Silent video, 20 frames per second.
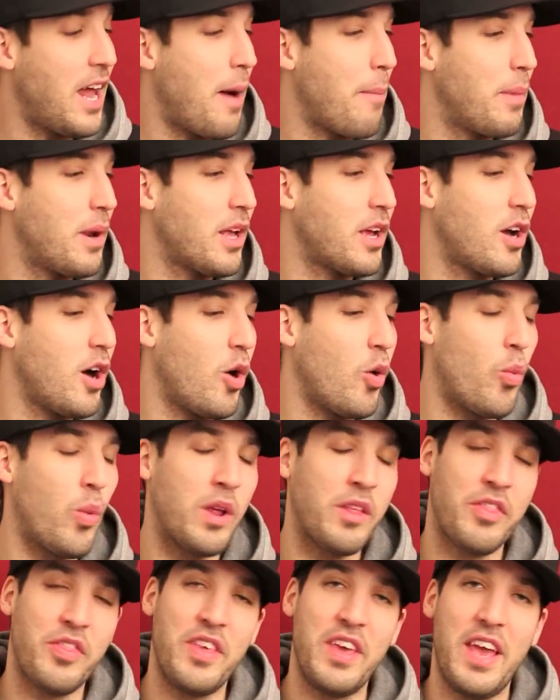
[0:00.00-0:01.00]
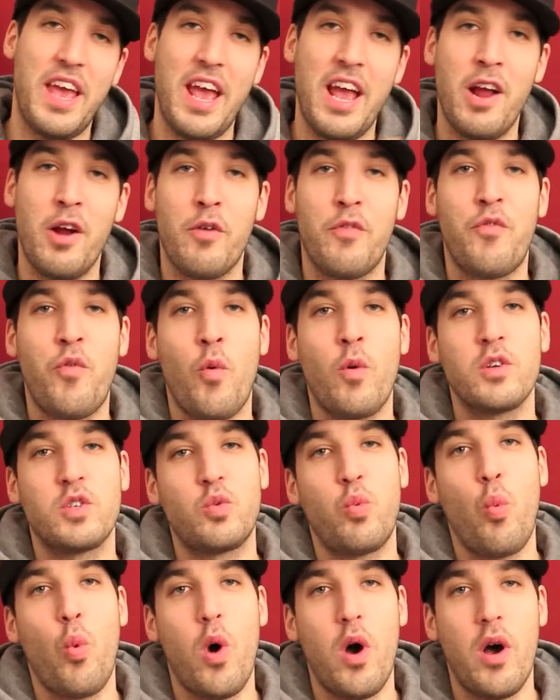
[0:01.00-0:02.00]
I'm going to go with the Air
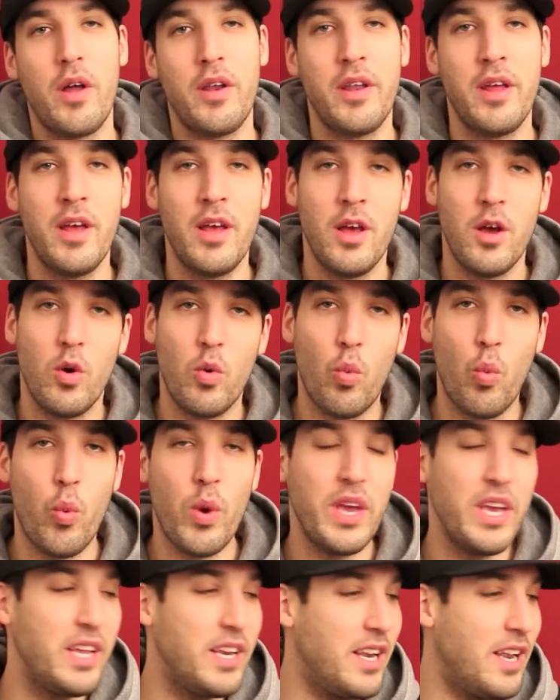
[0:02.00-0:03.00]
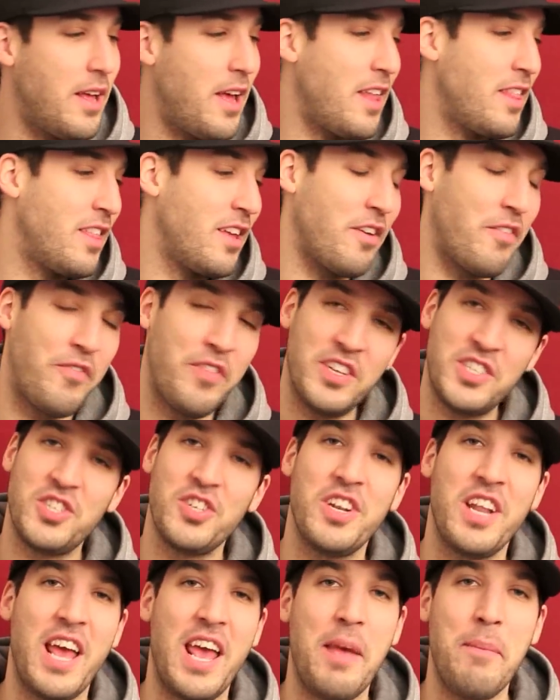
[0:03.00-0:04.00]
Force One Wheat. The
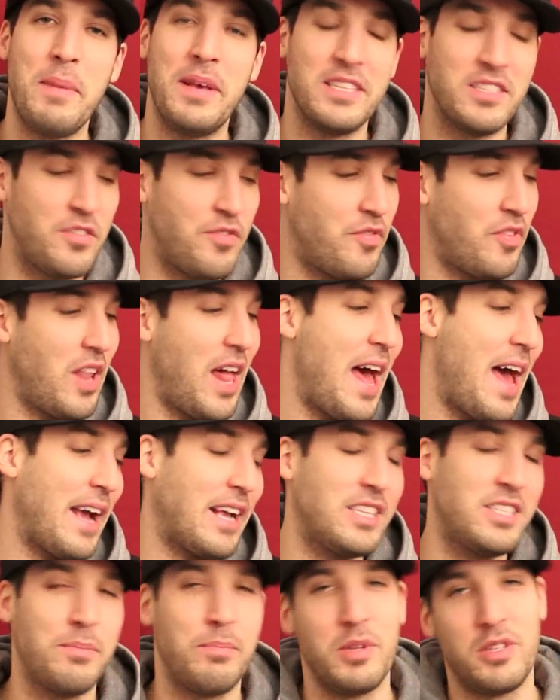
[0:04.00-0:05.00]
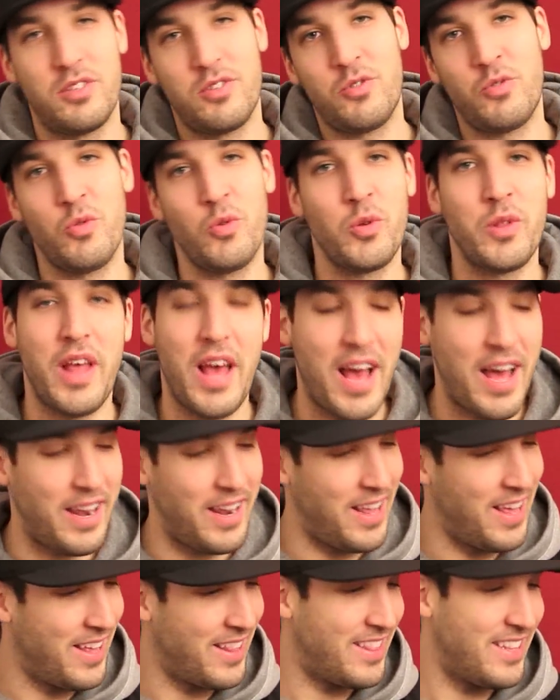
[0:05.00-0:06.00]
official name is Flax, but screw
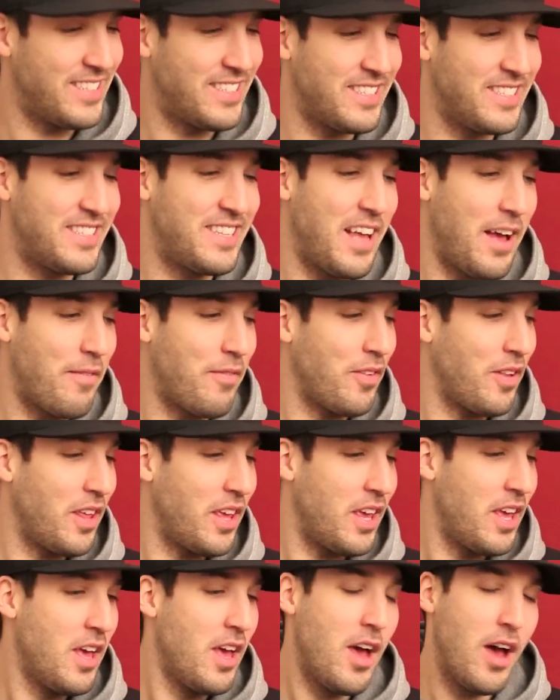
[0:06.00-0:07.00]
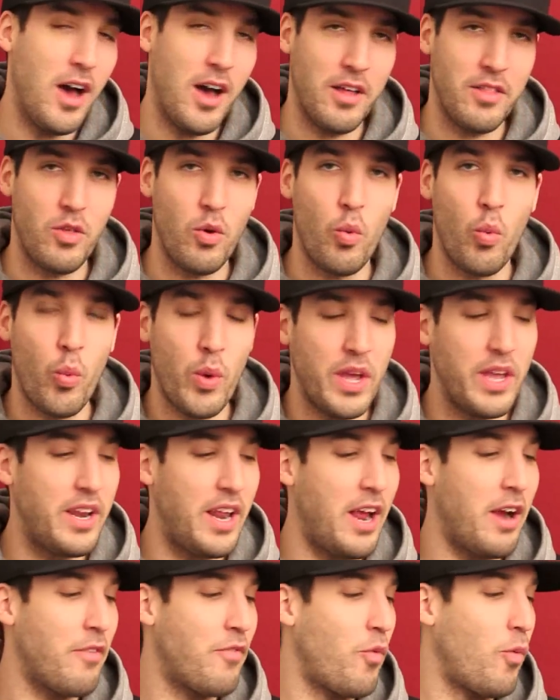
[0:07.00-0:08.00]
that. This is definitely uh, the
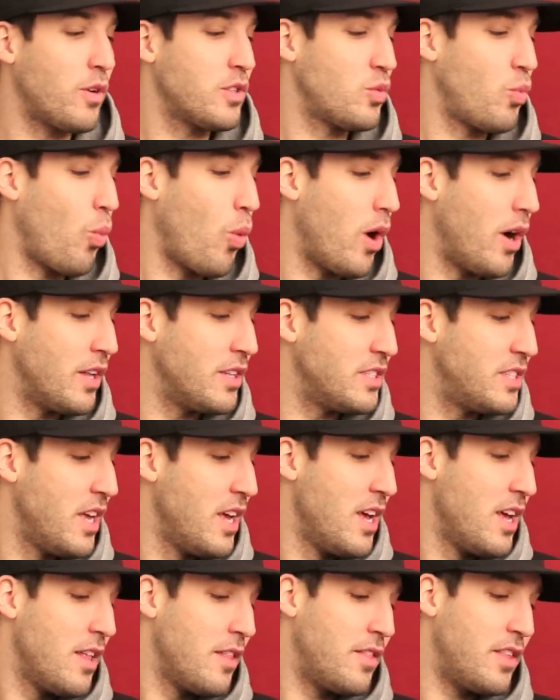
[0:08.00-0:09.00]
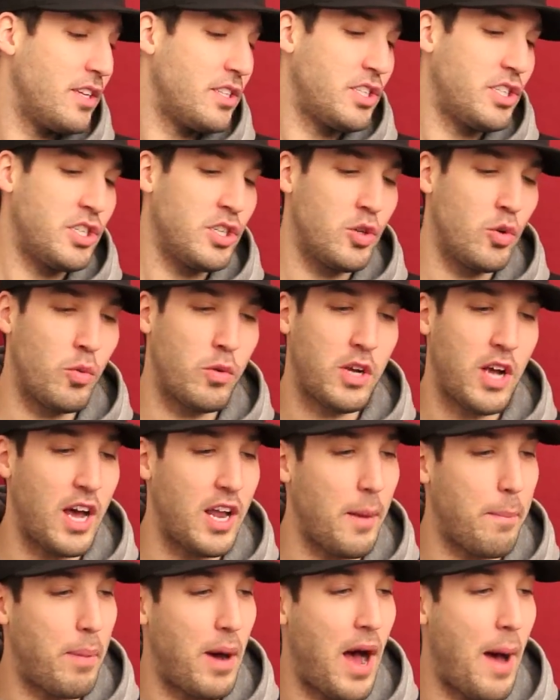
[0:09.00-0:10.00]
Wheat Air Force Ones. This shoe
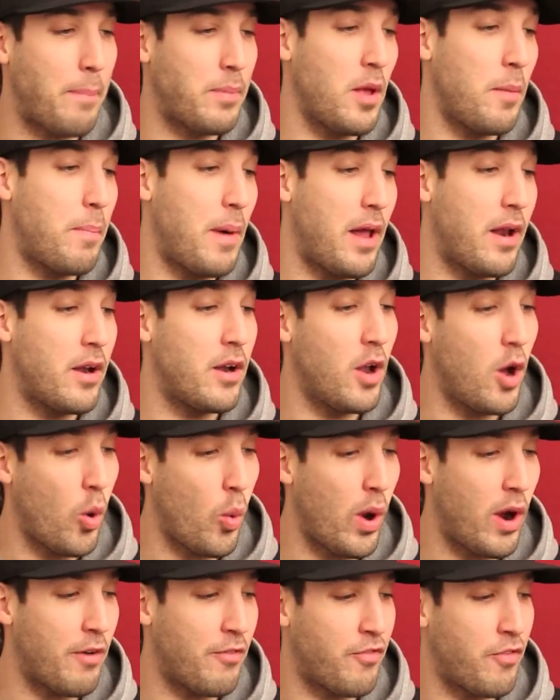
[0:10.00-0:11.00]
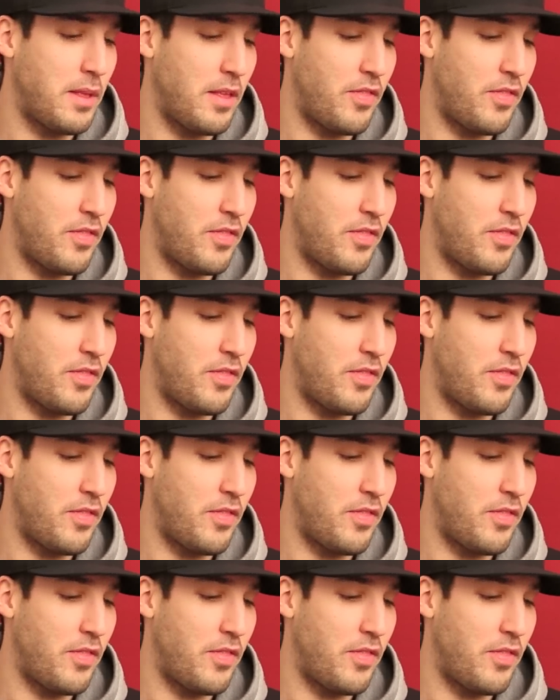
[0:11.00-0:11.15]
kind of popped up out of nowhere.